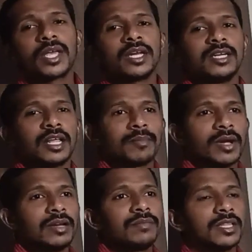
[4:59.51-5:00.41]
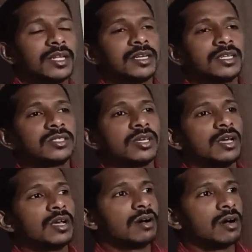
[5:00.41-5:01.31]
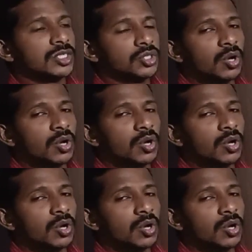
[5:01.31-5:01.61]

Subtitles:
we can determine whether it is a